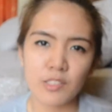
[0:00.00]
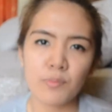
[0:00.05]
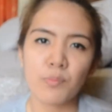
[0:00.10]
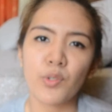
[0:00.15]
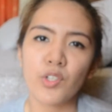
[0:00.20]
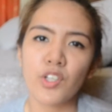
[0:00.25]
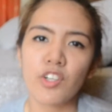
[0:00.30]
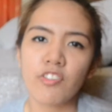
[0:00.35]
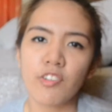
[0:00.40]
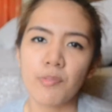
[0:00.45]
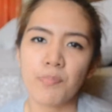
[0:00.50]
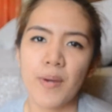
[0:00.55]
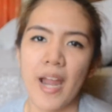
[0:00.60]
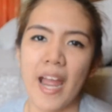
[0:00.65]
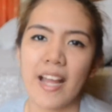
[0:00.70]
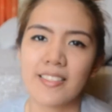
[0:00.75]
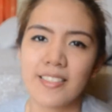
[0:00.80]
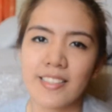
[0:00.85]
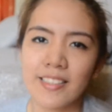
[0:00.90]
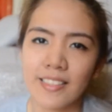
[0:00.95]
is more of a
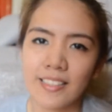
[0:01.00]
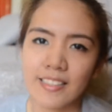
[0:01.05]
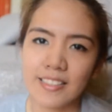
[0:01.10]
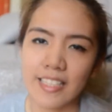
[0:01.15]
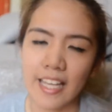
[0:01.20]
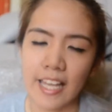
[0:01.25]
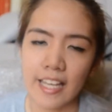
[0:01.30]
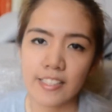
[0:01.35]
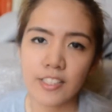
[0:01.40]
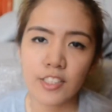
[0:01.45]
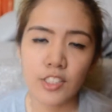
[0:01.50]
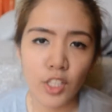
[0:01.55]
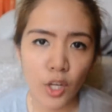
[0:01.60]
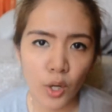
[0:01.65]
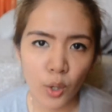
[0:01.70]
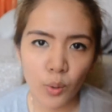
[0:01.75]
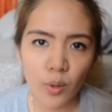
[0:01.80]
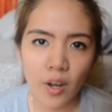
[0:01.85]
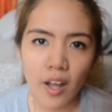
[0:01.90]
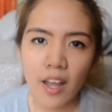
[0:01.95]
practical test,
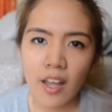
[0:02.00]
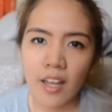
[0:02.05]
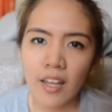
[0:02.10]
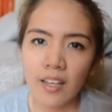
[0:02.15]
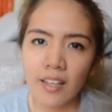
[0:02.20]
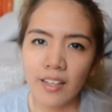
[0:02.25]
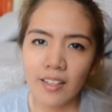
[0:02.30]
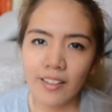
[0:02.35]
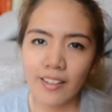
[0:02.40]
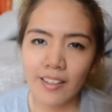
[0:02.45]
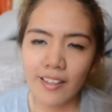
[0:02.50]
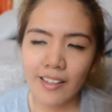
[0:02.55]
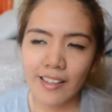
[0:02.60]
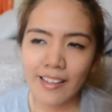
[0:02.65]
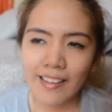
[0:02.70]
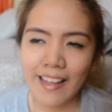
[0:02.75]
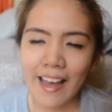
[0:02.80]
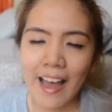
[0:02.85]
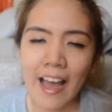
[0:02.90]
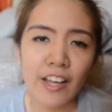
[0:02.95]
so
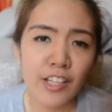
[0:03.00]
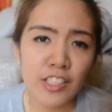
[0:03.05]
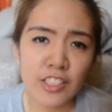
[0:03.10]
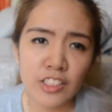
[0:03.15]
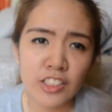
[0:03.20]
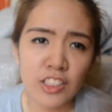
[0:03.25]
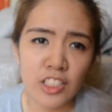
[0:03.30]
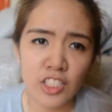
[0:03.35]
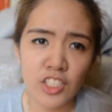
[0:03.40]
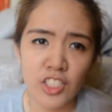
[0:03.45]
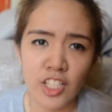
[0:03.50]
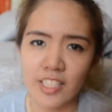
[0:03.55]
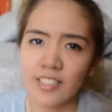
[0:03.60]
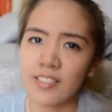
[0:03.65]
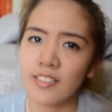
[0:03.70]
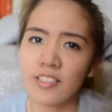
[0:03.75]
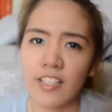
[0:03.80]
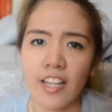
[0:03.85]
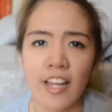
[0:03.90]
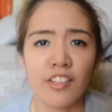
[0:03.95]
I
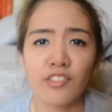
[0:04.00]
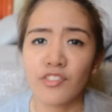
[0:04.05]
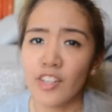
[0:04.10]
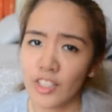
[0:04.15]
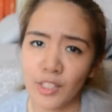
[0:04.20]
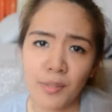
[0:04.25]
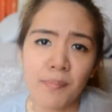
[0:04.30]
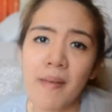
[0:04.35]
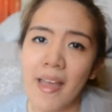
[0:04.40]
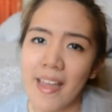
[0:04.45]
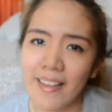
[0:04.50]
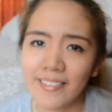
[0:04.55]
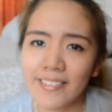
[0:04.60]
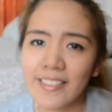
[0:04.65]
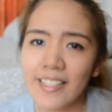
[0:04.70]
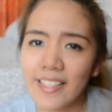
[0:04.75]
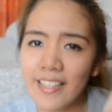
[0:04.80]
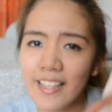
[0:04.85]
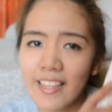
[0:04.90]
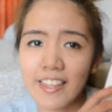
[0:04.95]
suggest and
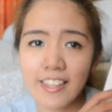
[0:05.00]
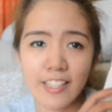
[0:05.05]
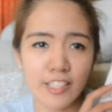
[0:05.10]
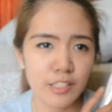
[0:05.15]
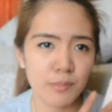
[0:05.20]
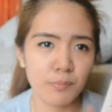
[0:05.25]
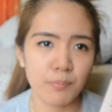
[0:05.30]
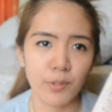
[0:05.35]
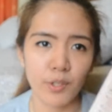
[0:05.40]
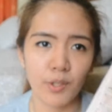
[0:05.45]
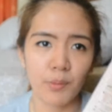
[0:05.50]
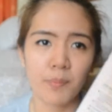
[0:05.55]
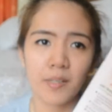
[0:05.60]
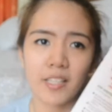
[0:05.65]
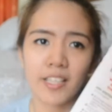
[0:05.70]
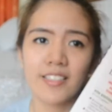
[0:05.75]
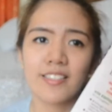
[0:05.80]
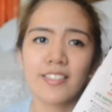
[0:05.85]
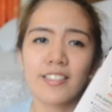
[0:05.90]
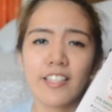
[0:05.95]
recommend this book
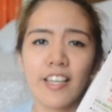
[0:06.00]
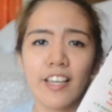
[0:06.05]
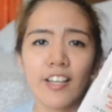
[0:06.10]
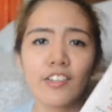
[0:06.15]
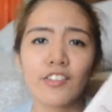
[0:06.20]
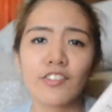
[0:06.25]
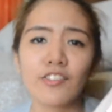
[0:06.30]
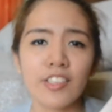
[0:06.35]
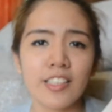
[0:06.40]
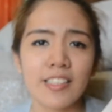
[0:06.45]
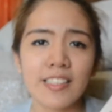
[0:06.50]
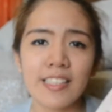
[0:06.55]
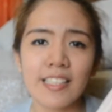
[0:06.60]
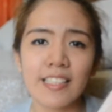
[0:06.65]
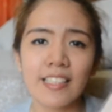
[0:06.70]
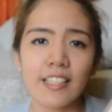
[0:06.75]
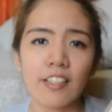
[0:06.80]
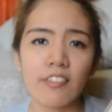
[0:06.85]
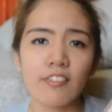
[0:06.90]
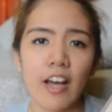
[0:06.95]
because they really
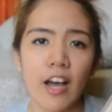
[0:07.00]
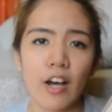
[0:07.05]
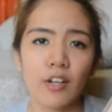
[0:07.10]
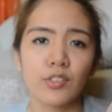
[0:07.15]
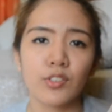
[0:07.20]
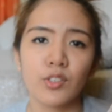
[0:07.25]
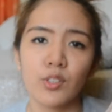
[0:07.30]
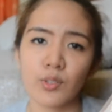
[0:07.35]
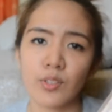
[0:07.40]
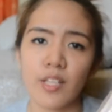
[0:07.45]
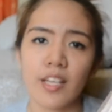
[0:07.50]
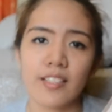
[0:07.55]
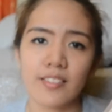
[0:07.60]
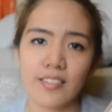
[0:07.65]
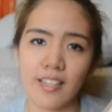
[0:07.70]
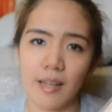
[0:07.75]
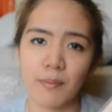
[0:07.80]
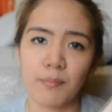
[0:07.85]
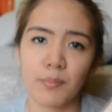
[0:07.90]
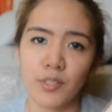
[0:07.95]
give out good
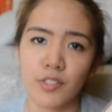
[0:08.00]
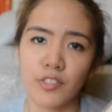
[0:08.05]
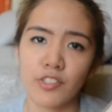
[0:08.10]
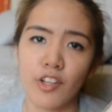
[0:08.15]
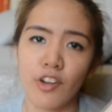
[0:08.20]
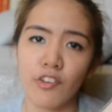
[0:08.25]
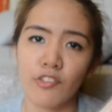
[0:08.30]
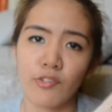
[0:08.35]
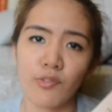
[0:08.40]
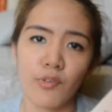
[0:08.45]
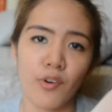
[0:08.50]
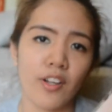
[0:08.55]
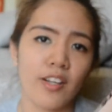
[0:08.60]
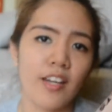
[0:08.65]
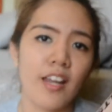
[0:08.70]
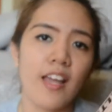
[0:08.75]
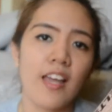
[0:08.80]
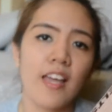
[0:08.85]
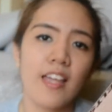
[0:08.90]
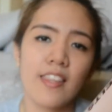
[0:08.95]
examples of
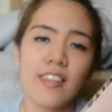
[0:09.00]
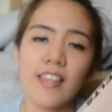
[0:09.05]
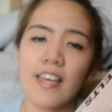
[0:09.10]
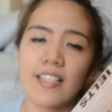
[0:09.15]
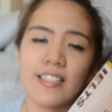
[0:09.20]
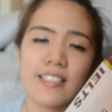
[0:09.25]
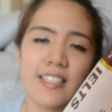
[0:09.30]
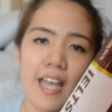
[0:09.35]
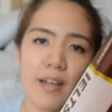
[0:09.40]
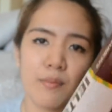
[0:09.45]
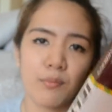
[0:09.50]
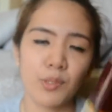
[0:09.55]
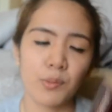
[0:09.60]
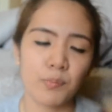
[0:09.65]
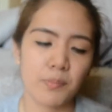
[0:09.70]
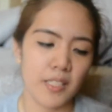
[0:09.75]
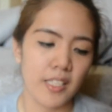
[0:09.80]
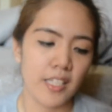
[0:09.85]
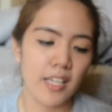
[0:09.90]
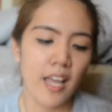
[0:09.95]
what the exam will
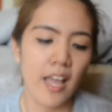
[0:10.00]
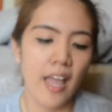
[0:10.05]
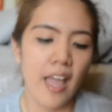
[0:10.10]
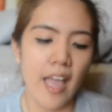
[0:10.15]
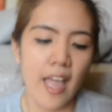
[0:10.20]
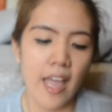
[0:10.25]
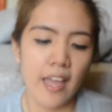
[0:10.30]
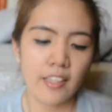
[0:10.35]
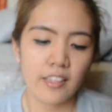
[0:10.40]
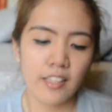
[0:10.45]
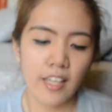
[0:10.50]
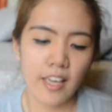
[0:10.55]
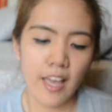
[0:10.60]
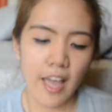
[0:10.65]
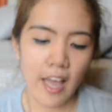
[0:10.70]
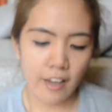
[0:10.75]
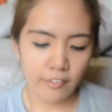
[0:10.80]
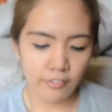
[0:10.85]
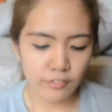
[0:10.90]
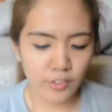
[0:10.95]
be, and they
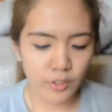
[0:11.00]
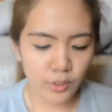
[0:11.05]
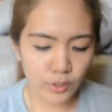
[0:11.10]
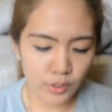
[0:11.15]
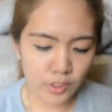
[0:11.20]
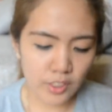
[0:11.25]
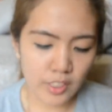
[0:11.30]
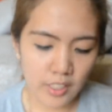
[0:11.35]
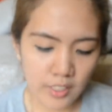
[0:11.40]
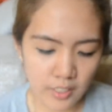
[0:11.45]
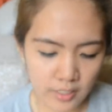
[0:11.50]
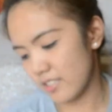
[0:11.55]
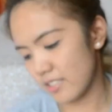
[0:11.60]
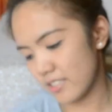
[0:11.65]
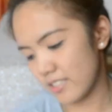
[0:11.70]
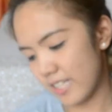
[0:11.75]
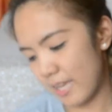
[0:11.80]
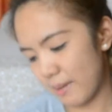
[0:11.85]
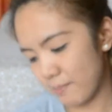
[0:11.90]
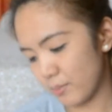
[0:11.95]
have good
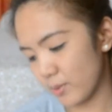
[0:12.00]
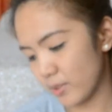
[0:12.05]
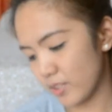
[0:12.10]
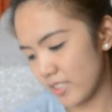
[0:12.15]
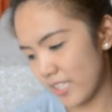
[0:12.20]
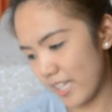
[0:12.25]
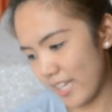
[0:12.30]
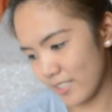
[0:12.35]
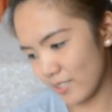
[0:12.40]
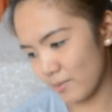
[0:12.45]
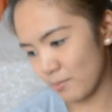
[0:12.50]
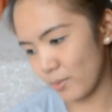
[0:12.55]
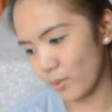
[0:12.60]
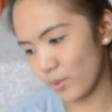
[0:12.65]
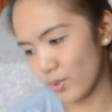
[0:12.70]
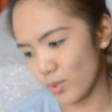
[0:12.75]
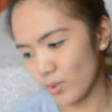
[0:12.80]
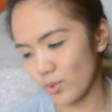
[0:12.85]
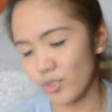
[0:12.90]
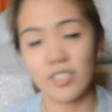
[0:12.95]
sample test
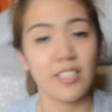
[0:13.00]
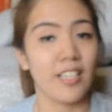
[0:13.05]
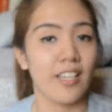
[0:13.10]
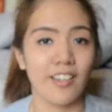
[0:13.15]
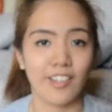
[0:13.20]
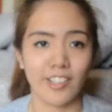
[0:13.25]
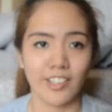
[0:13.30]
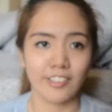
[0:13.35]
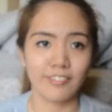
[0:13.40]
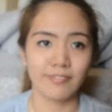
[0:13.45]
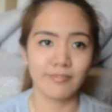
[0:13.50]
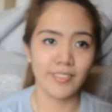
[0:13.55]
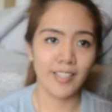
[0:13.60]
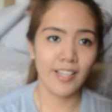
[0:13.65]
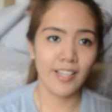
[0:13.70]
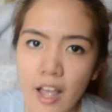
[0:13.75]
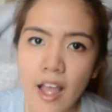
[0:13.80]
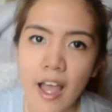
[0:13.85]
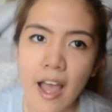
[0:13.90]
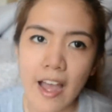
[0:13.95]
modules here.
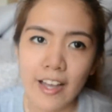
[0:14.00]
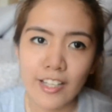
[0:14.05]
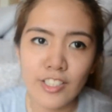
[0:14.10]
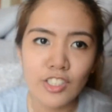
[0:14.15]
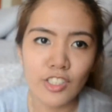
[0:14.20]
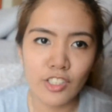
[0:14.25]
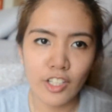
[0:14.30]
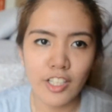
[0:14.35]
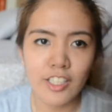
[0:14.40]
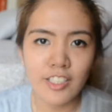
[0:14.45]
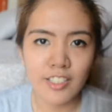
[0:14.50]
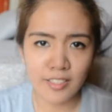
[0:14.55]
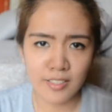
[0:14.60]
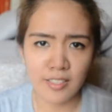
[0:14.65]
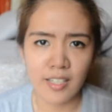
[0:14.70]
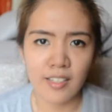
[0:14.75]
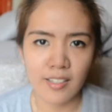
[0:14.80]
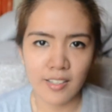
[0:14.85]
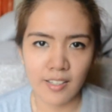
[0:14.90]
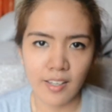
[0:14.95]
I started
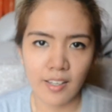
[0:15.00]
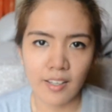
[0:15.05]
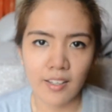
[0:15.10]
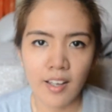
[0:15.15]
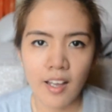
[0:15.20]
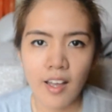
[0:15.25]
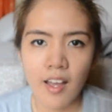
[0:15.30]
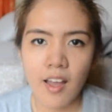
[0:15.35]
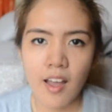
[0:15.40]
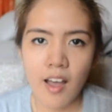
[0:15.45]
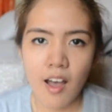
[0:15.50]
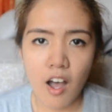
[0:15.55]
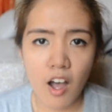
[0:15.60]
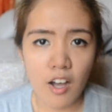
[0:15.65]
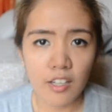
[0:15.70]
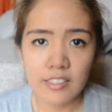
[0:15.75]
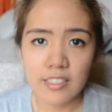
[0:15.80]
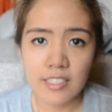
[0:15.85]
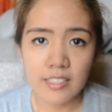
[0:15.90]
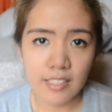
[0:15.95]
studying
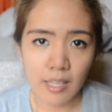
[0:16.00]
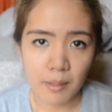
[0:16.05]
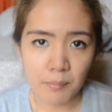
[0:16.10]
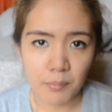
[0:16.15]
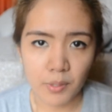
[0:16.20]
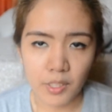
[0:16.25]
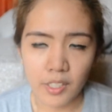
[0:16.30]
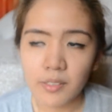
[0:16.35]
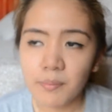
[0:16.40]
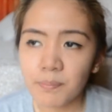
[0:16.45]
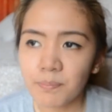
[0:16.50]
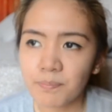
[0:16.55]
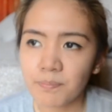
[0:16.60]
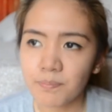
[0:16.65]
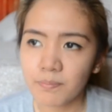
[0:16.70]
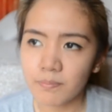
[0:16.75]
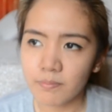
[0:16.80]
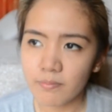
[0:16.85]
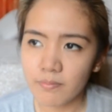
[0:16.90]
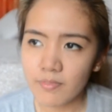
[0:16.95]
on December,
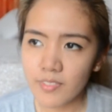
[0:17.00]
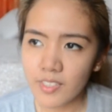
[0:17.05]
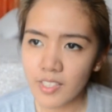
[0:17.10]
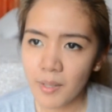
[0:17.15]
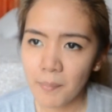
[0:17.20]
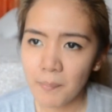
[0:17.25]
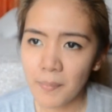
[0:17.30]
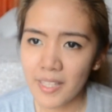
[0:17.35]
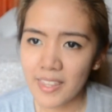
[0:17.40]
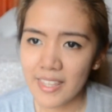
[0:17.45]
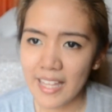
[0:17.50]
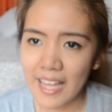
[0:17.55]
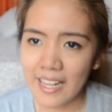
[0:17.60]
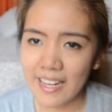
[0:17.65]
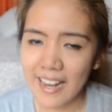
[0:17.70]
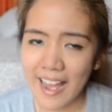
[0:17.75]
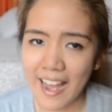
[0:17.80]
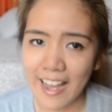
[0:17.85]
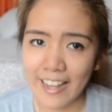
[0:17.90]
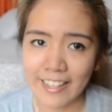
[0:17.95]
but then
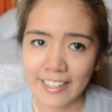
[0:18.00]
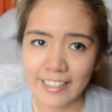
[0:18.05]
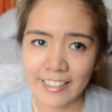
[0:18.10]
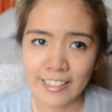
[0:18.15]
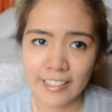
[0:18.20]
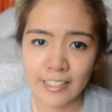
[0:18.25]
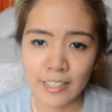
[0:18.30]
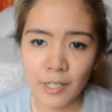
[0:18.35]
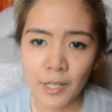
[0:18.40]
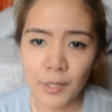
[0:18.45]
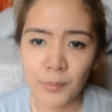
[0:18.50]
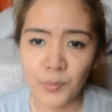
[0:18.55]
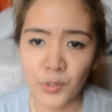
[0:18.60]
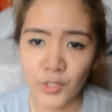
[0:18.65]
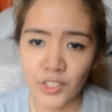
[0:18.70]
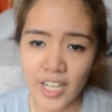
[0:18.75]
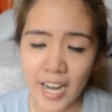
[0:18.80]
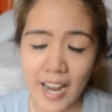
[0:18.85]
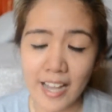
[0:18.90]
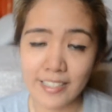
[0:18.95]
I
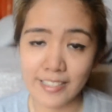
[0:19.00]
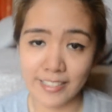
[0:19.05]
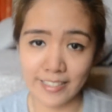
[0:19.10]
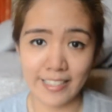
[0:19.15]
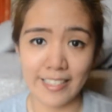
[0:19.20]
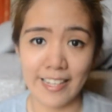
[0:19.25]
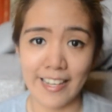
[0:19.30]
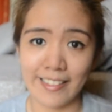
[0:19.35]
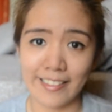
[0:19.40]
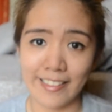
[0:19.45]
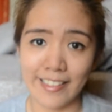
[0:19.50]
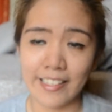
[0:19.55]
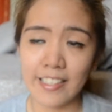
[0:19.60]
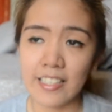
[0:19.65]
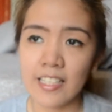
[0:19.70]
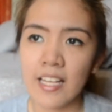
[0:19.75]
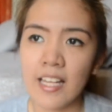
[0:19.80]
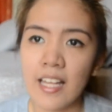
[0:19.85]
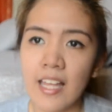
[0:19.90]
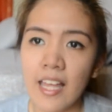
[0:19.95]

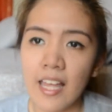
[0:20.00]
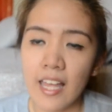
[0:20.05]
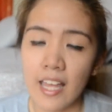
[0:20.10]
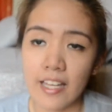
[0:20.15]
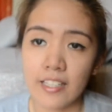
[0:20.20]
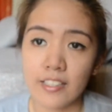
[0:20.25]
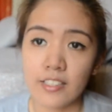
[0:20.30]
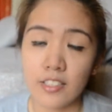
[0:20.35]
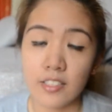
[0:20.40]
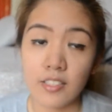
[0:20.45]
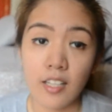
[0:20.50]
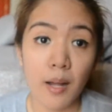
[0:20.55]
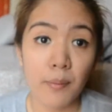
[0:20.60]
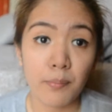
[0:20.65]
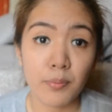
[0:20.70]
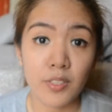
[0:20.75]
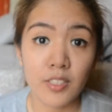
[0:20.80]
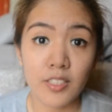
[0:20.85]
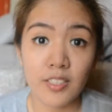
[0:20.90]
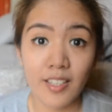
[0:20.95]
procrastinated and
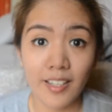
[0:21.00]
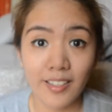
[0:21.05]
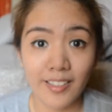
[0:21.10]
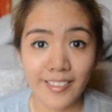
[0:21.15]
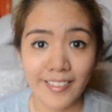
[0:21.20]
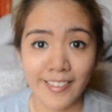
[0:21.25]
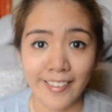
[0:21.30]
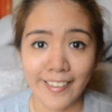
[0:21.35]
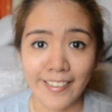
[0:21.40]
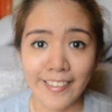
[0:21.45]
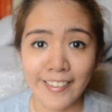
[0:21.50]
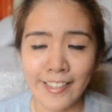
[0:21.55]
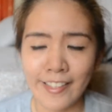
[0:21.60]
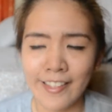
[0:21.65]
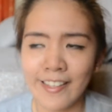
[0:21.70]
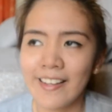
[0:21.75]
stopped studying.